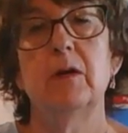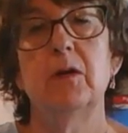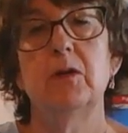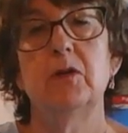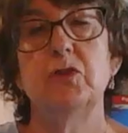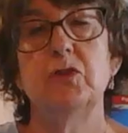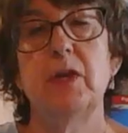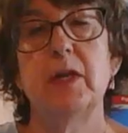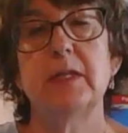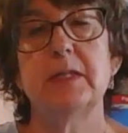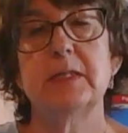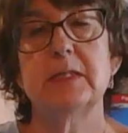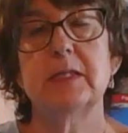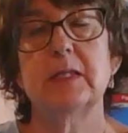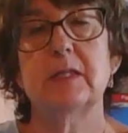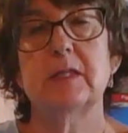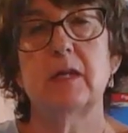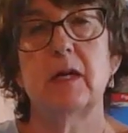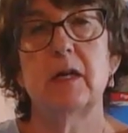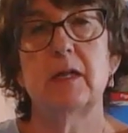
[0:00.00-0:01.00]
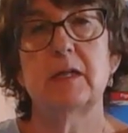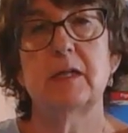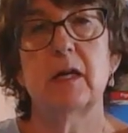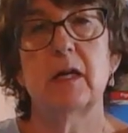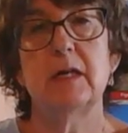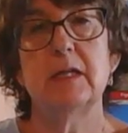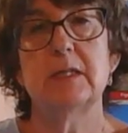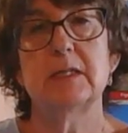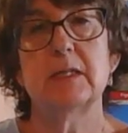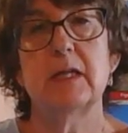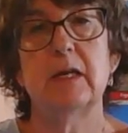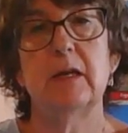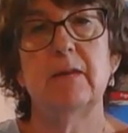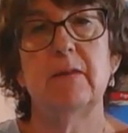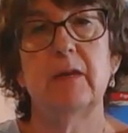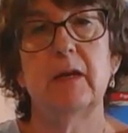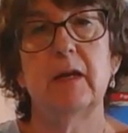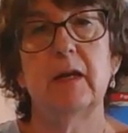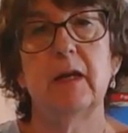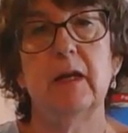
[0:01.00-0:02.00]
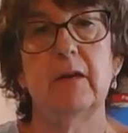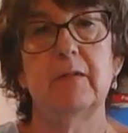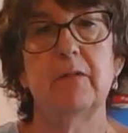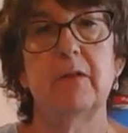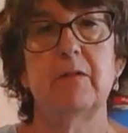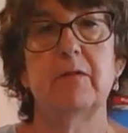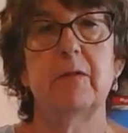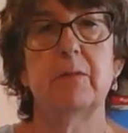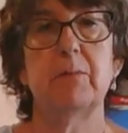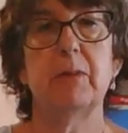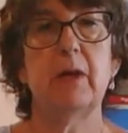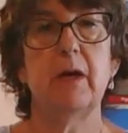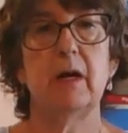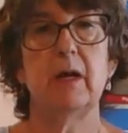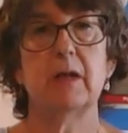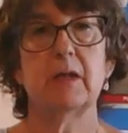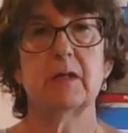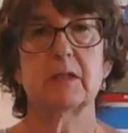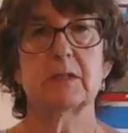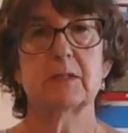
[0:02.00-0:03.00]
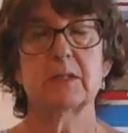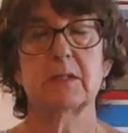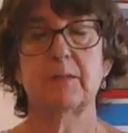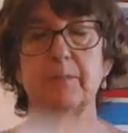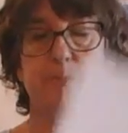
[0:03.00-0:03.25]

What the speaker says: trace the dot dots and then color the blocks.